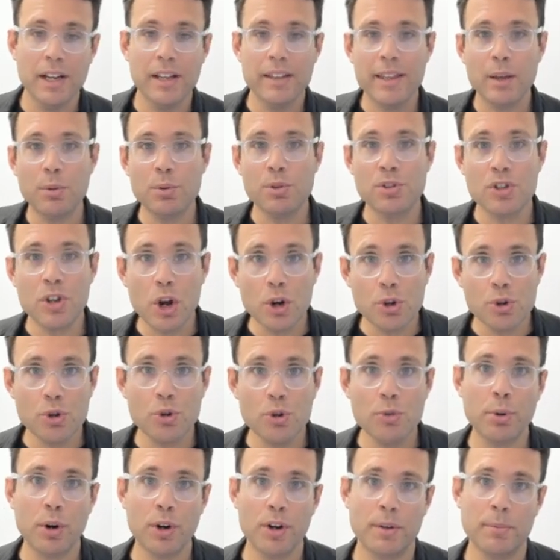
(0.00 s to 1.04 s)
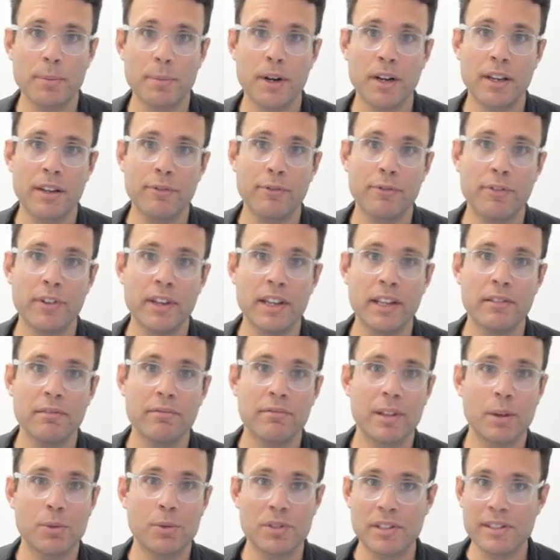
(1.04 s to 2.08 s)
There was no true product market fit.
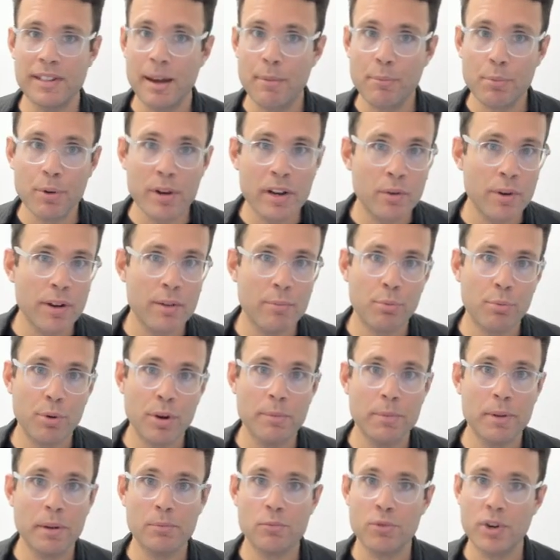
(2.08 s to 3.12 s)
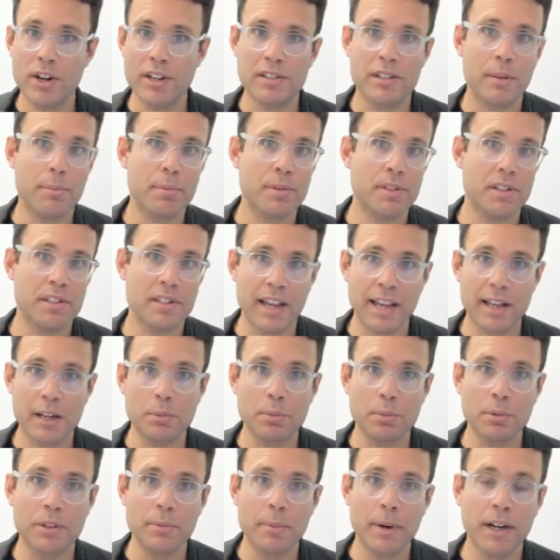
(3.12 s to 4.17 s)
There was a temporary green premium dressed up as a
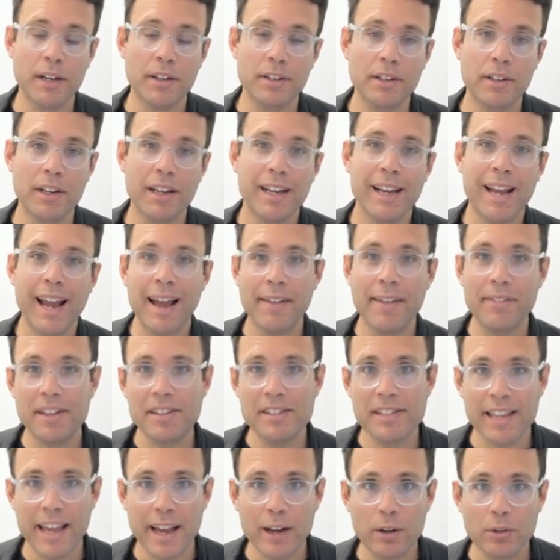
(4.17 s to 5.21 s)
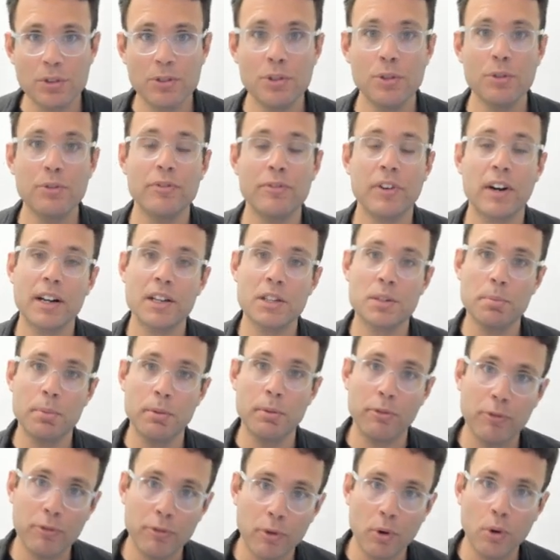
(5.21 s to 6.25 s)
scalable demand, and they scaled too fast
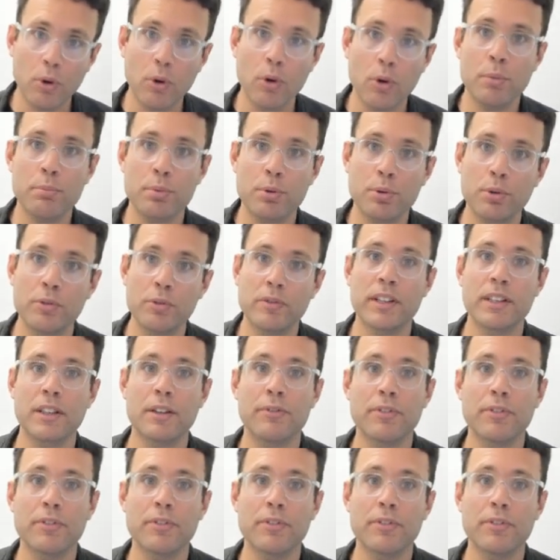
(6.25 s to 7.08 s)
before proving the